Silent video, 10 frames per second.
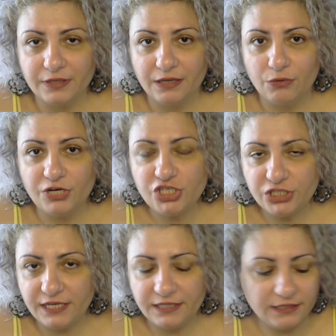
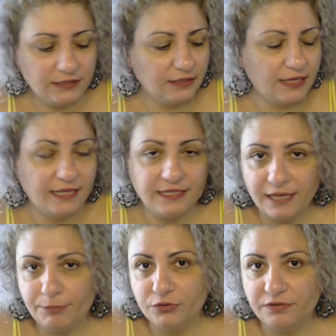originated, the idea
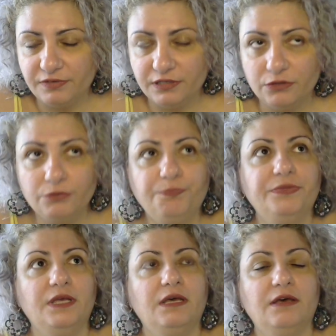about the video,
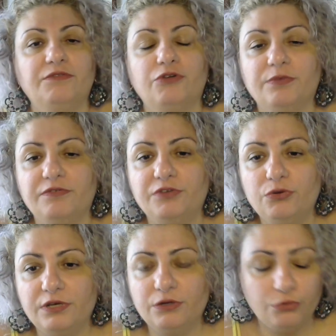from a
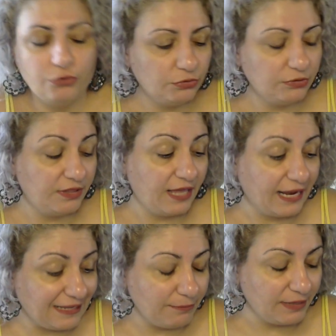viewer who wrote
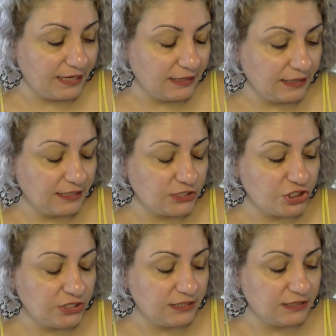an email, and
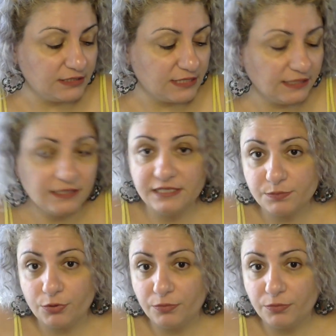she said she